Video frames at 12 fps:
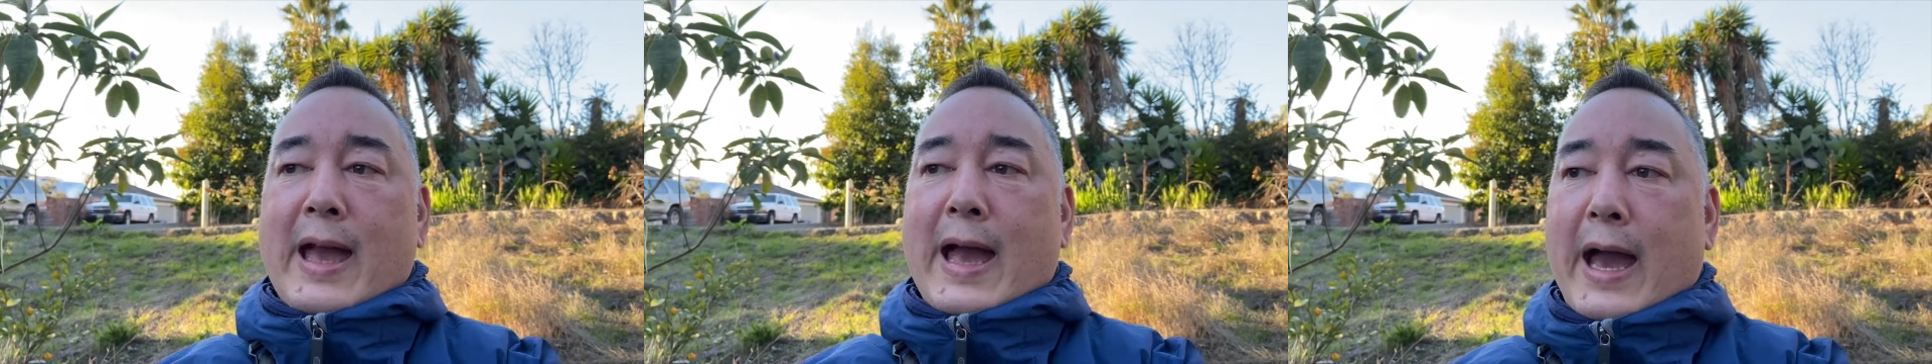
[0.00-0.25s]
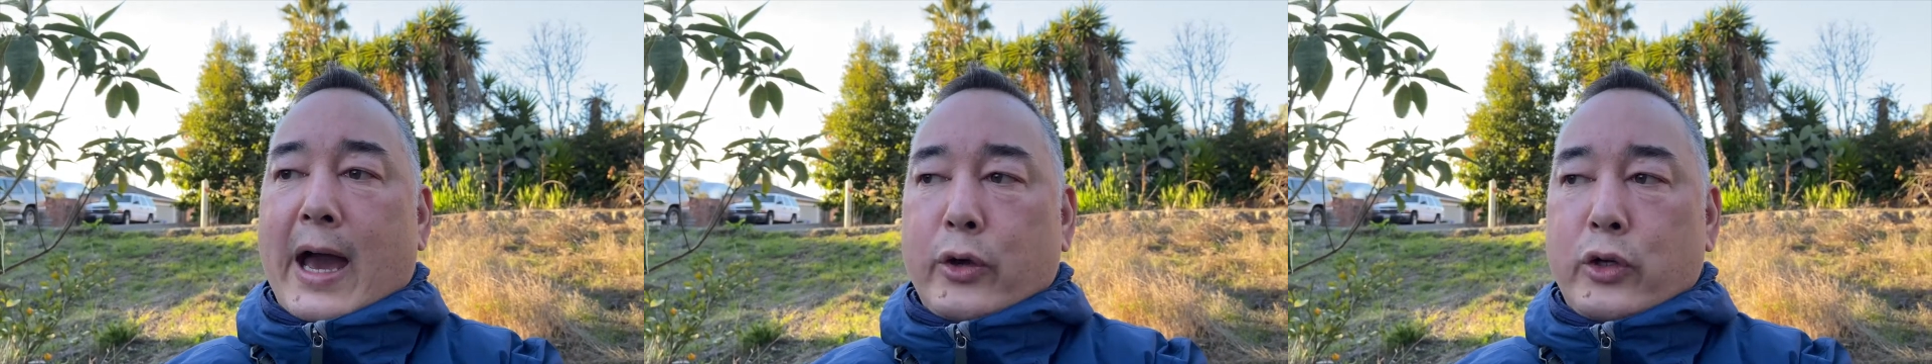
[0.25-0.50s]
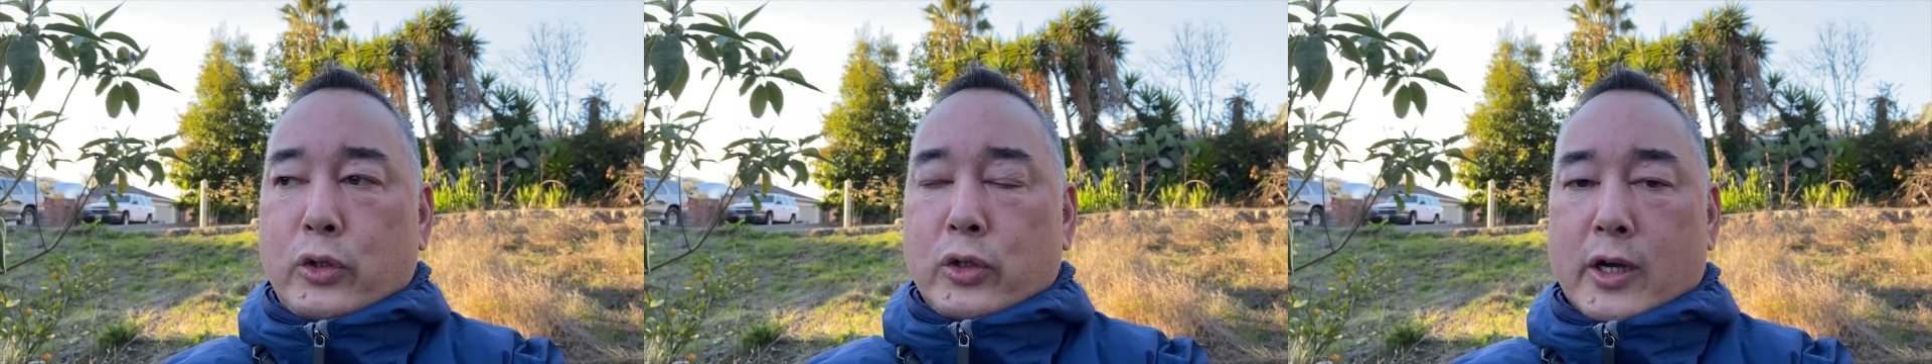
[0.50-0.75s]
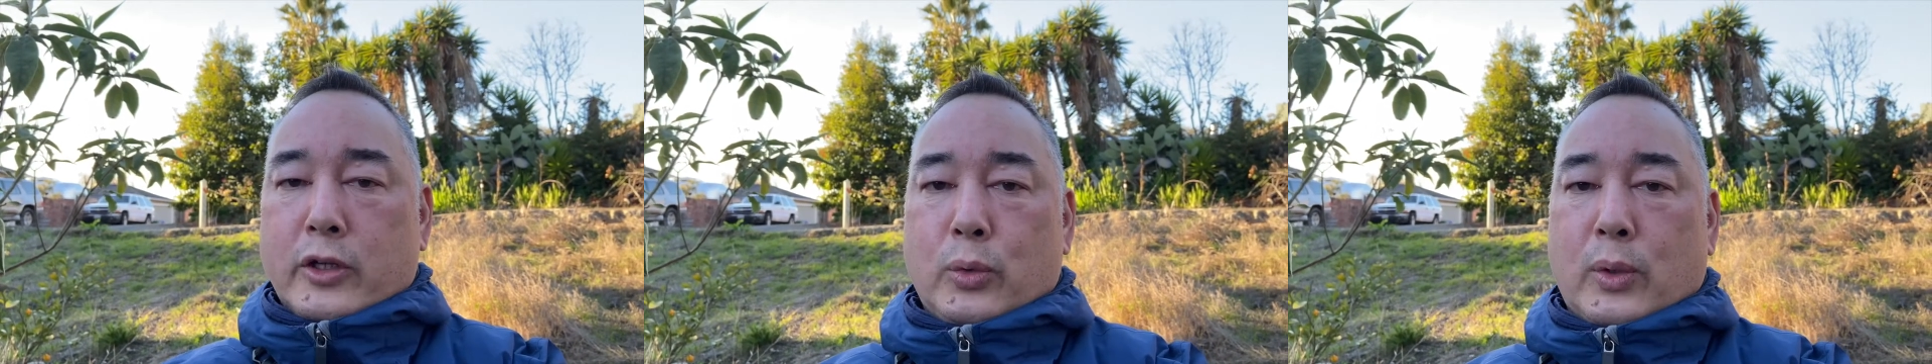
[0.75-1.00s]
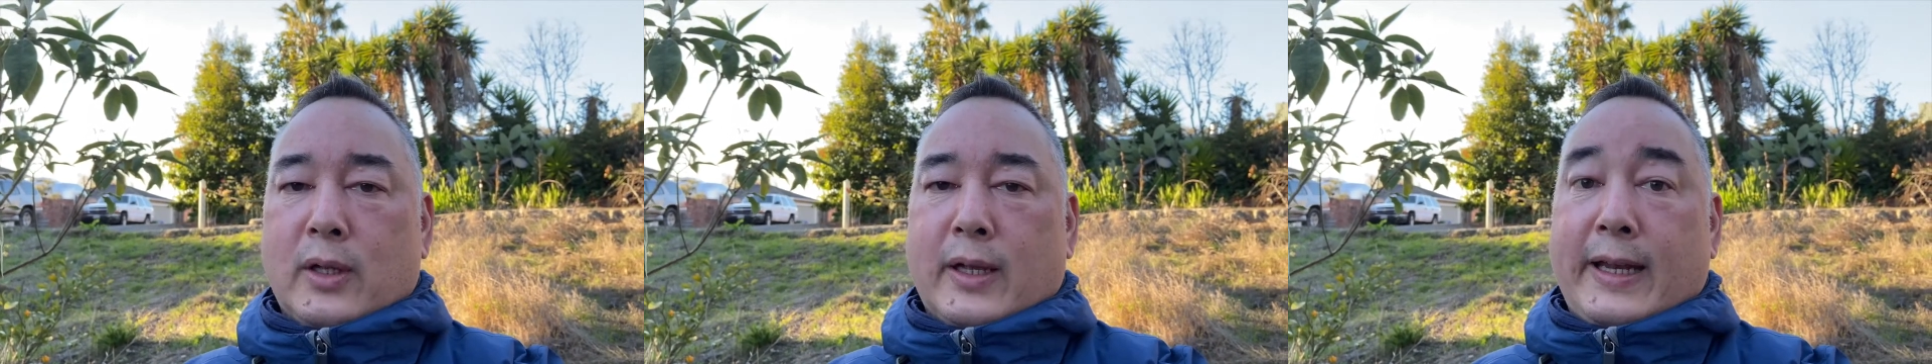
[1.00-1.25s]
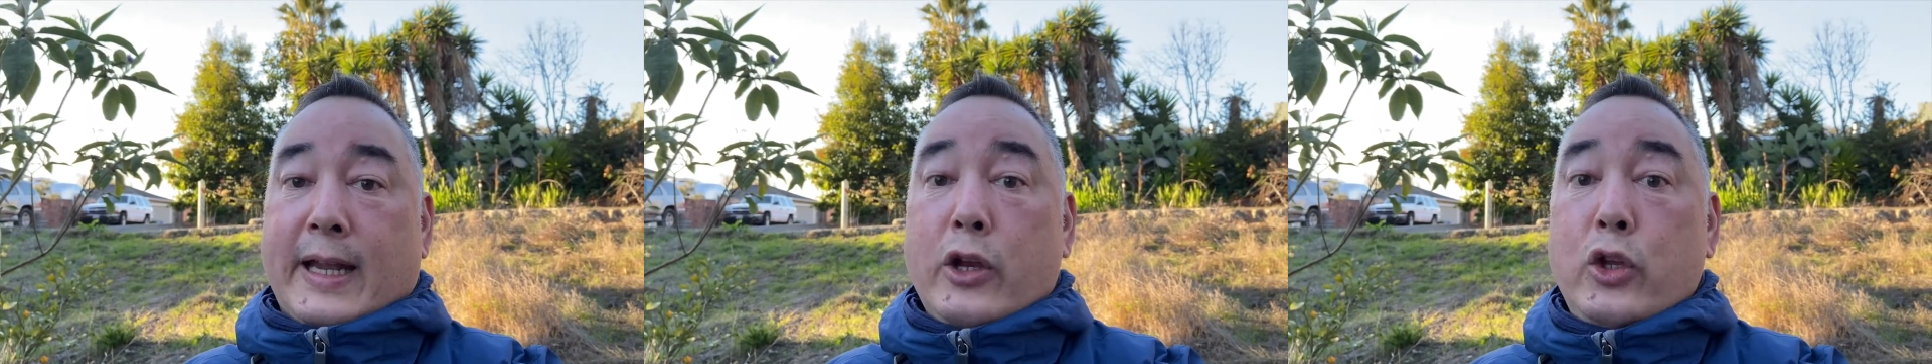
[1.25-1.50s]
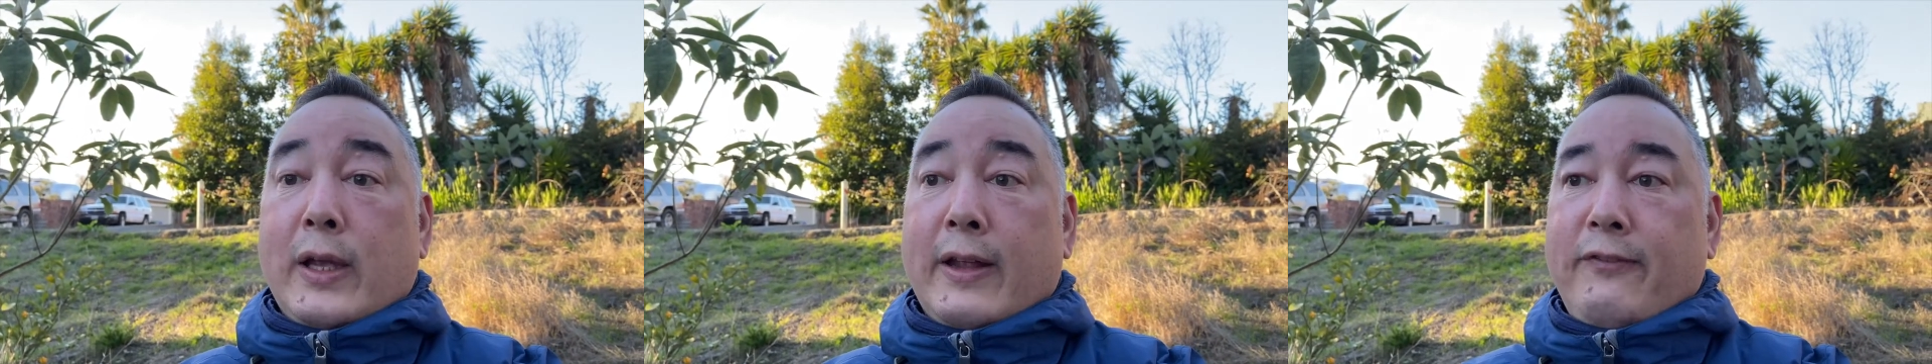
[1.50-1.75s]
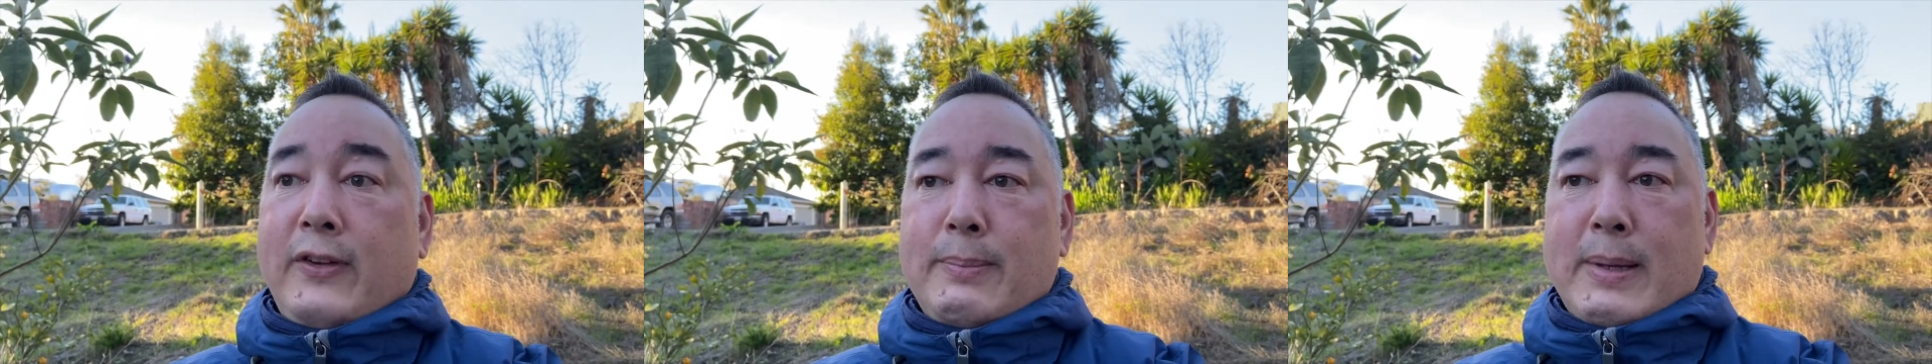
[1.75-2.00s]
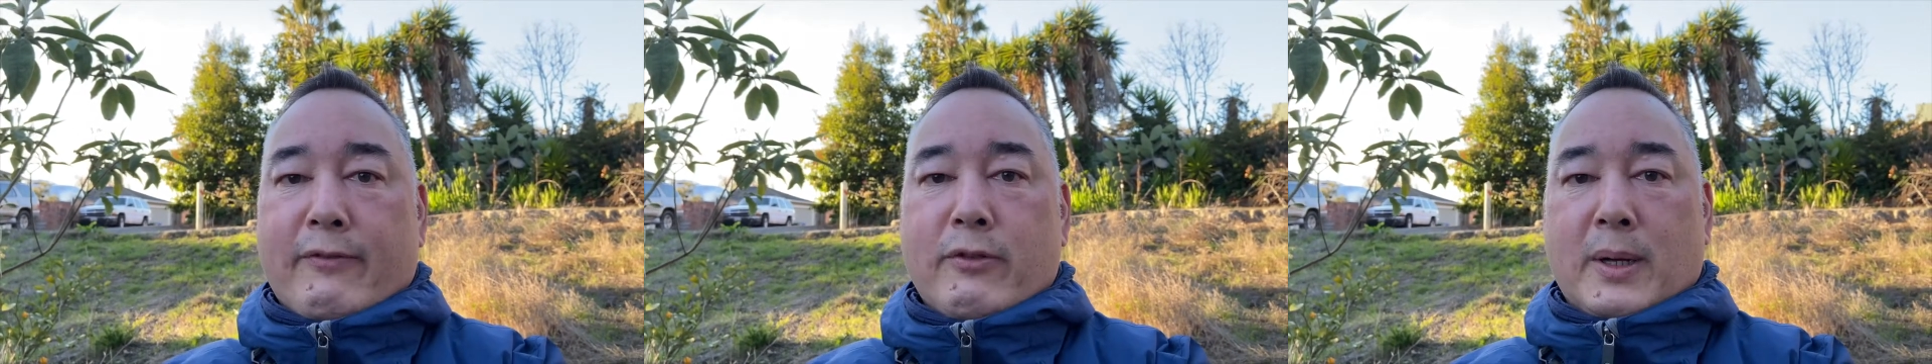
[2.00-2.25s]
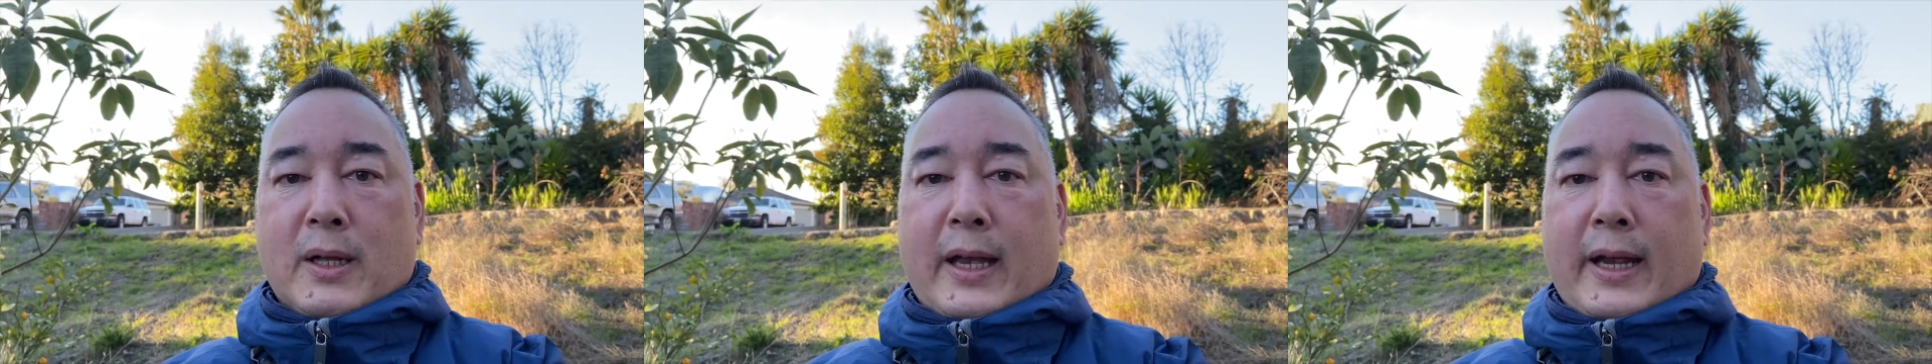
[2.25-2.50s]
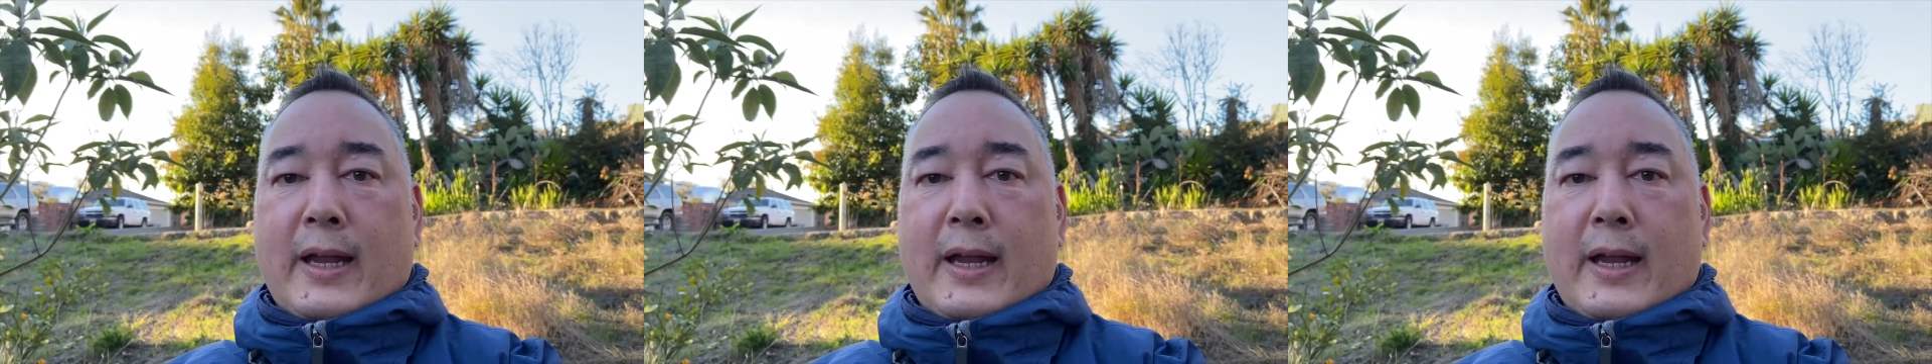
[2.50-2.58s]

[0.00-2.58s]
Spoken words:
How do you talk to a client? How do you get feedback from a client?